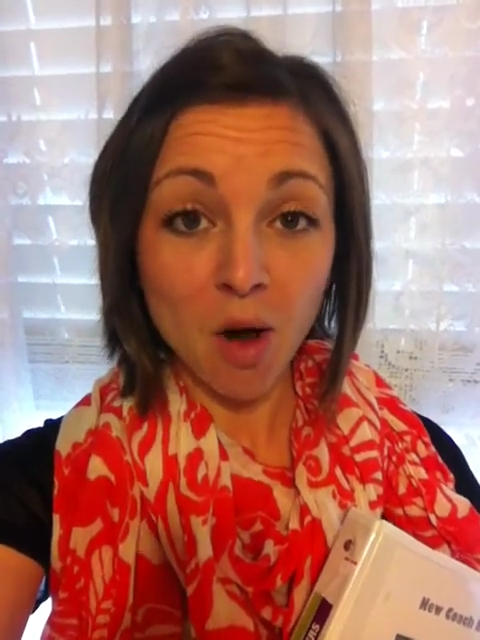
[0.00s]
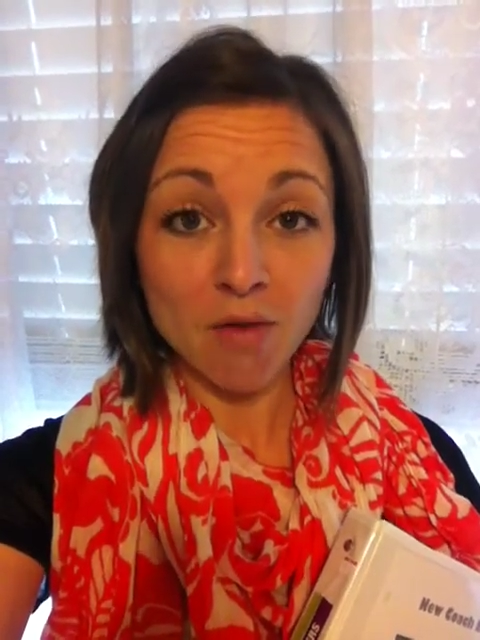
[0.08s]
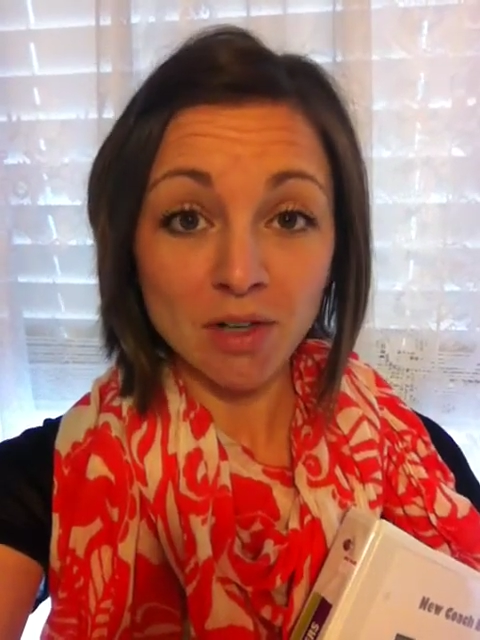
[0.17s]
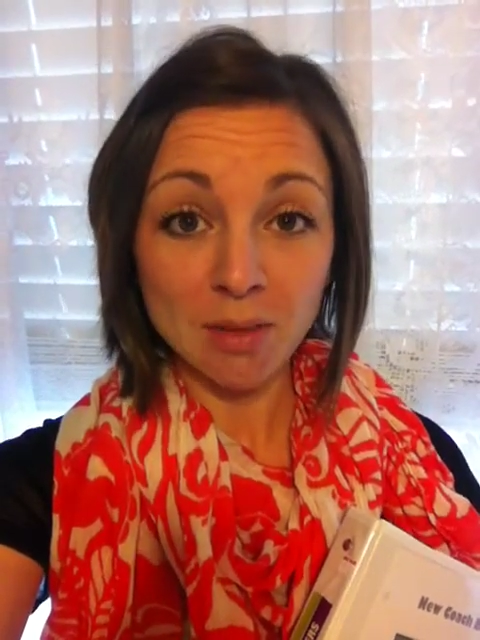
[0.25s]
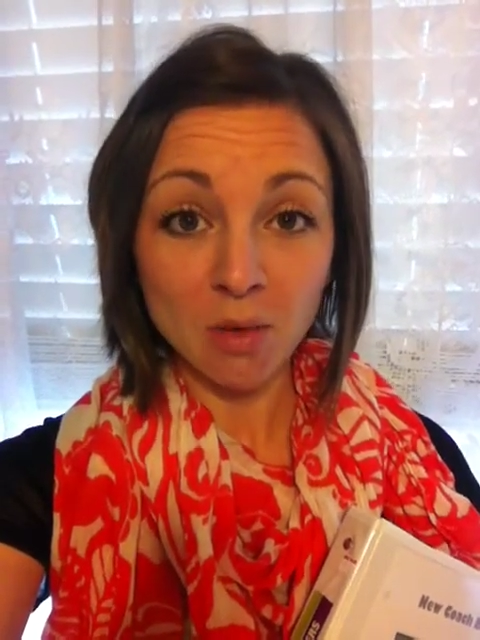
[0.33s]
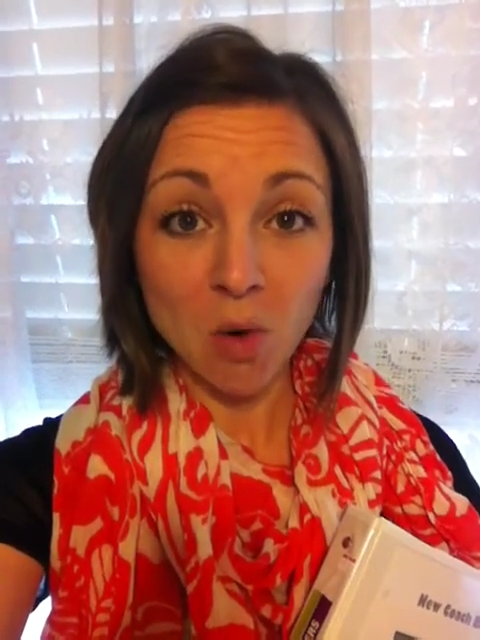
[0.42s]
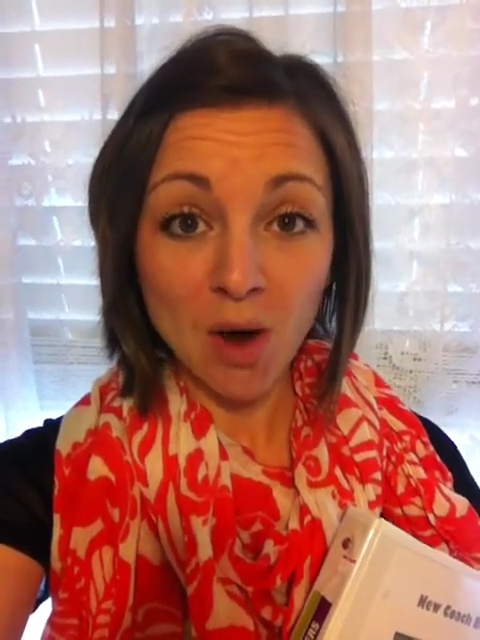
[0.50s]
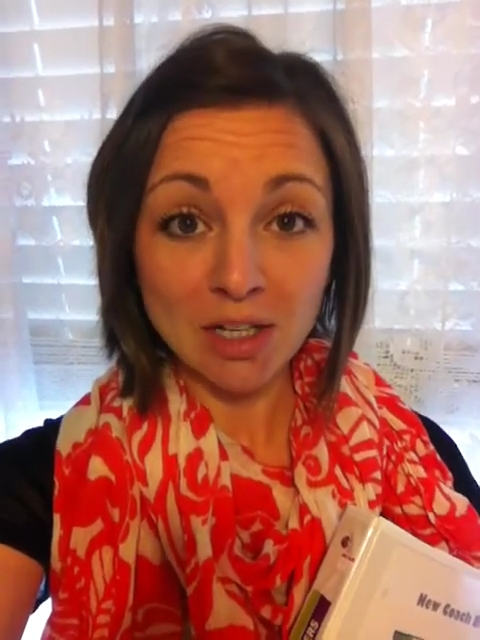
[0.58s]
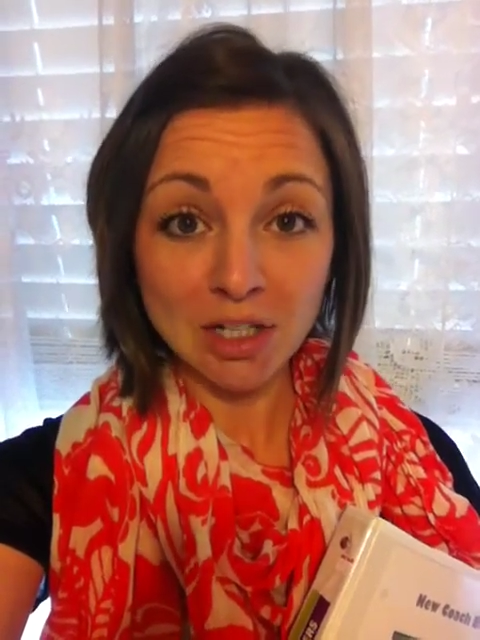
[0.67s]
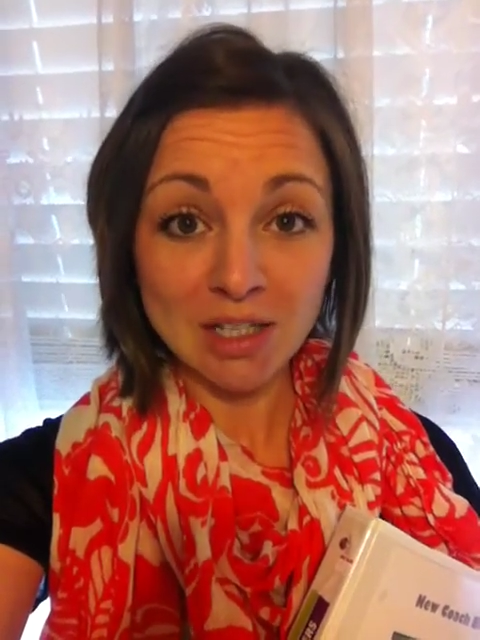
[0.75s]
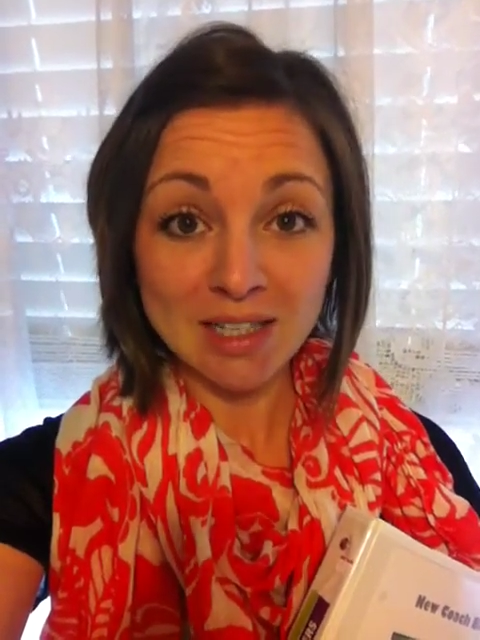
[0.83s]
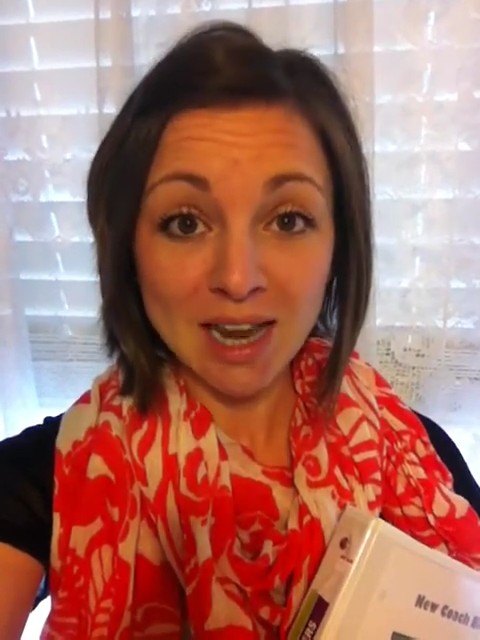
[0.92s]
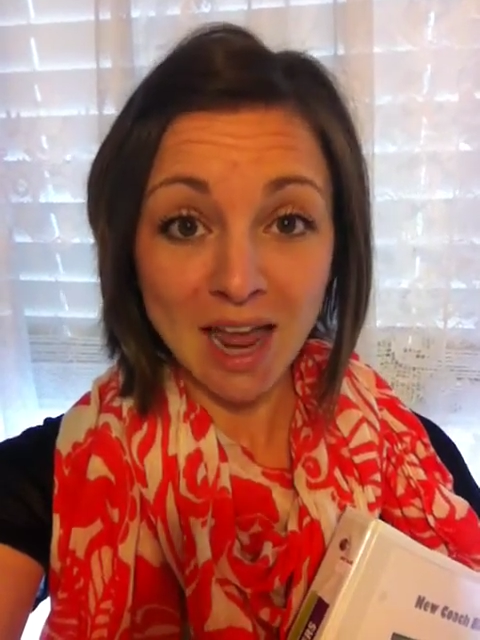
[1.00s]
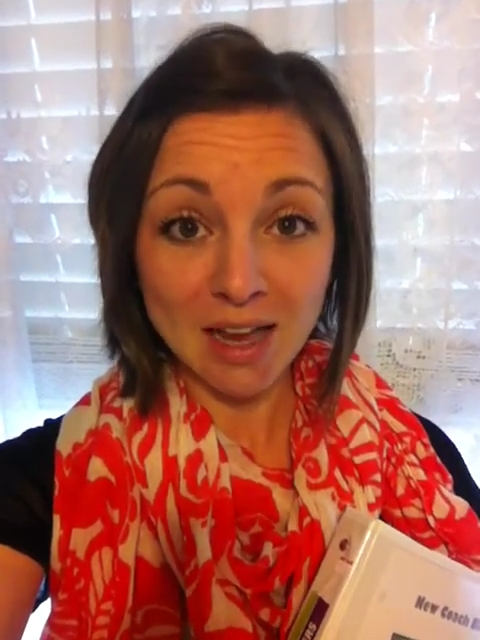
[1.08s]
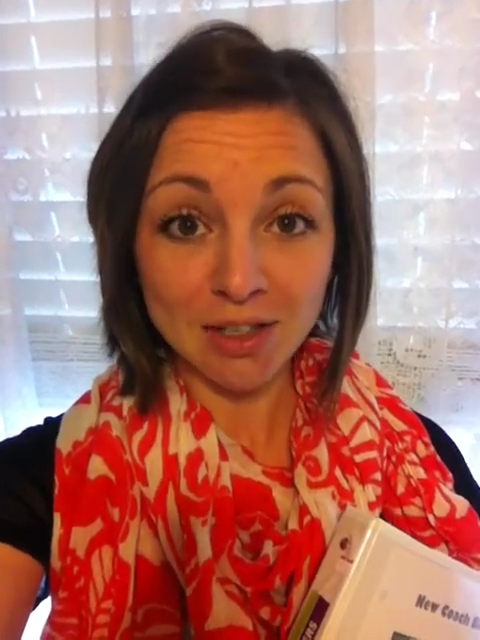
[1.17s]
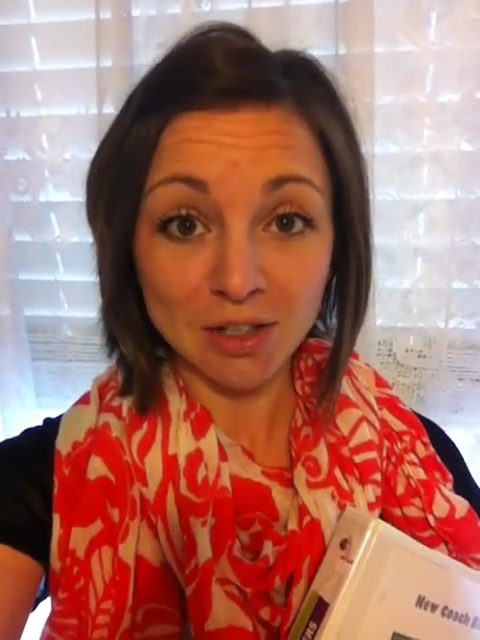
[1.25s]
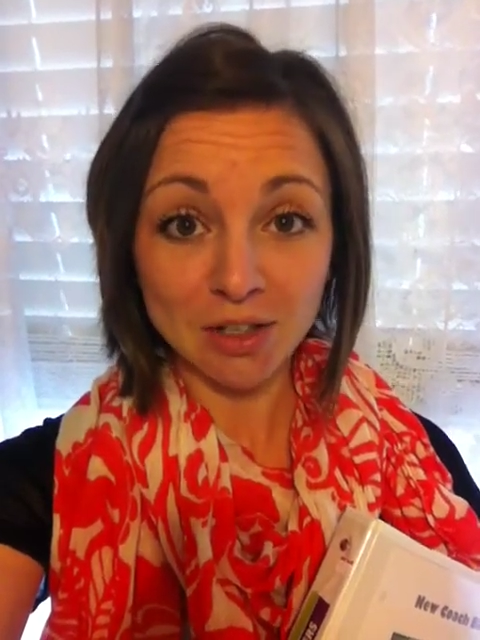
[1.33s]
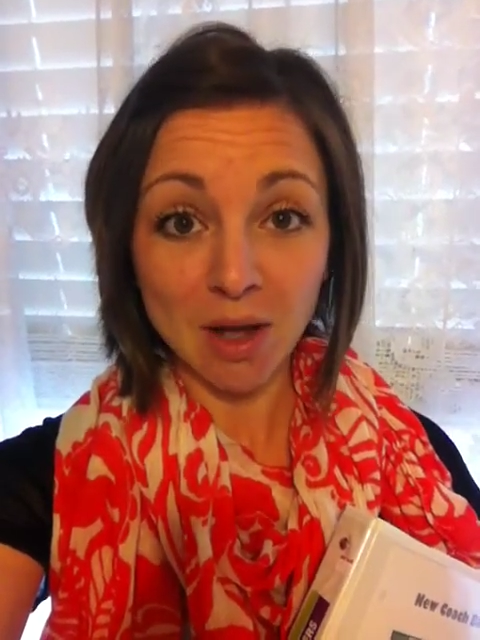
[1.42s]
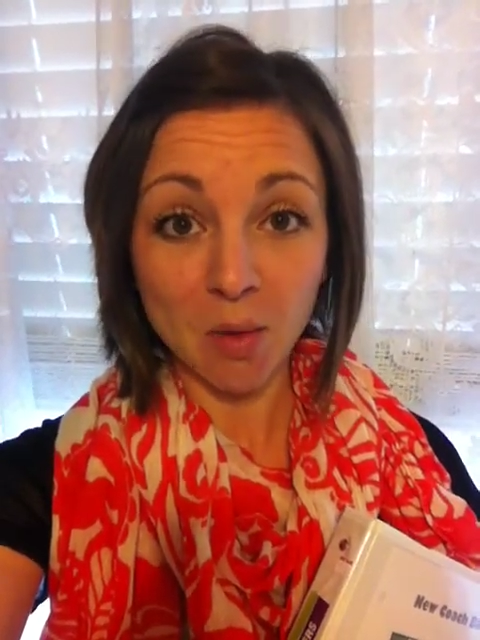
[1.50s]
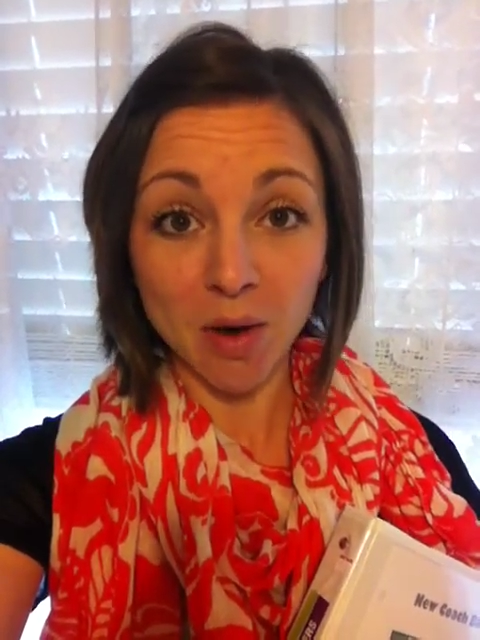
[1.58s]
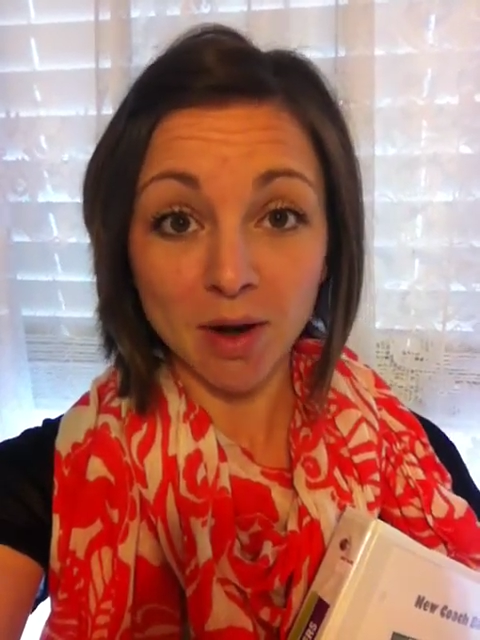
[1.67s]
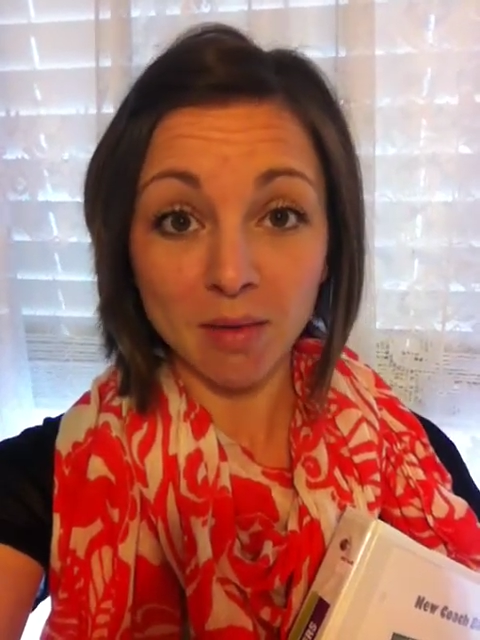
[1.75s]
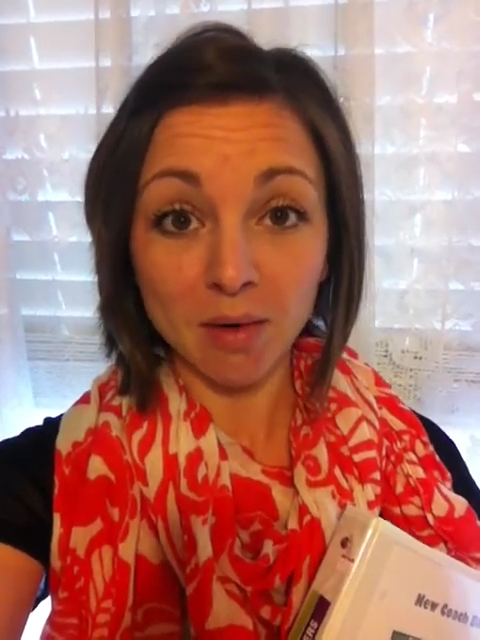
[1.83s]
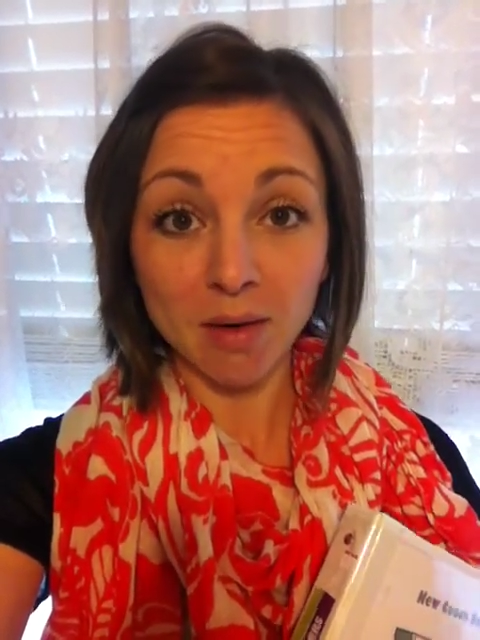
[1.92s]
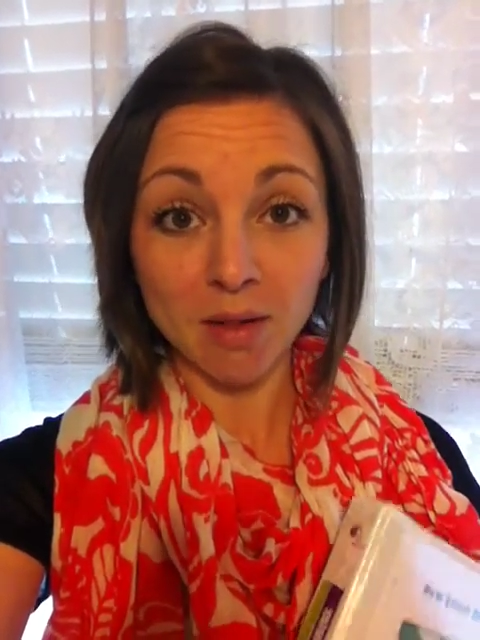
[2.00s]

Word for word: over some questions and answers that went